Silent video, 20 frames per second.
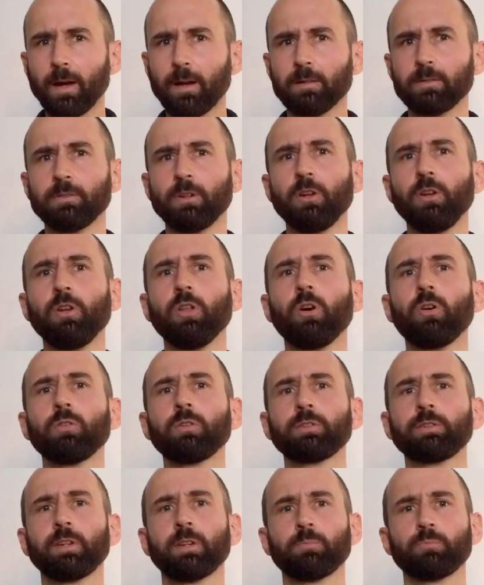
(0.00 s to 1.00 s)
are the
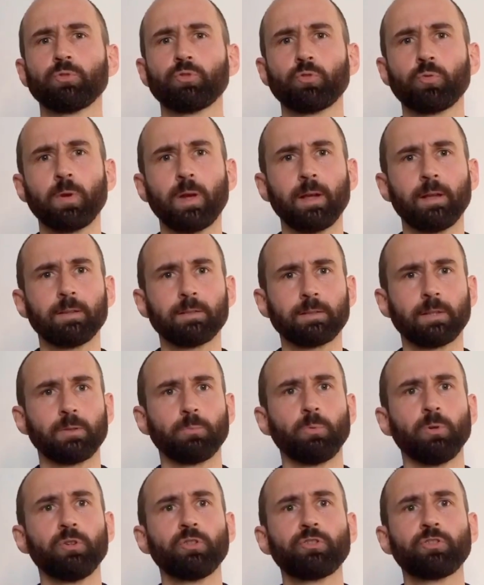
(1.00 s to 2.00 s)
long-term trends
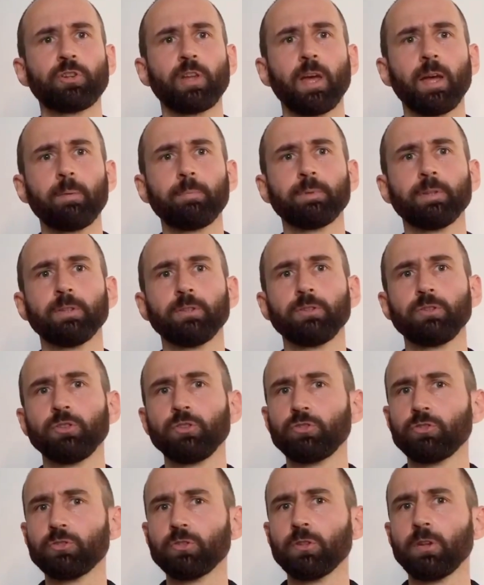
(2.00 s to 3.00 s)
that will shape the
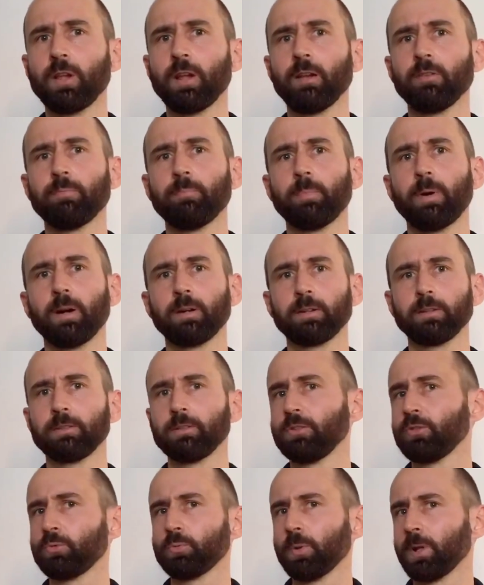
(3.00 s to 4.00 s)
digital health
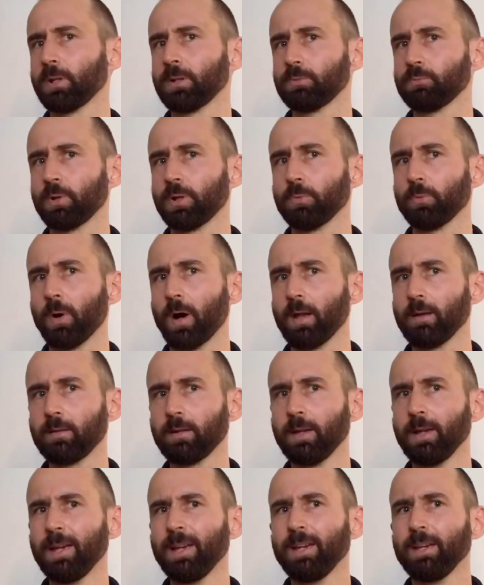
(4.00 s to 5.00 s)
market in
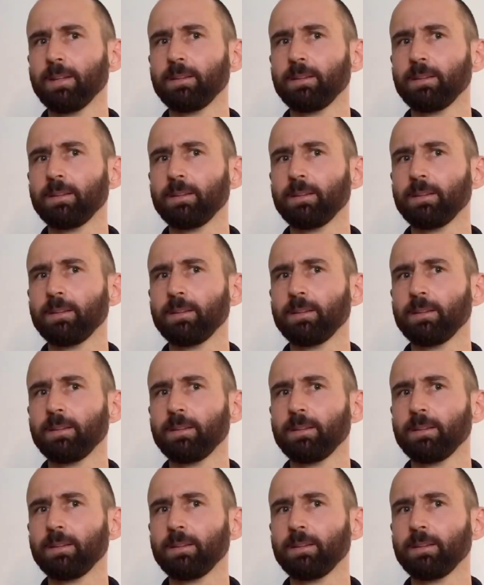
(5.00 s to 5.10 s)
2021?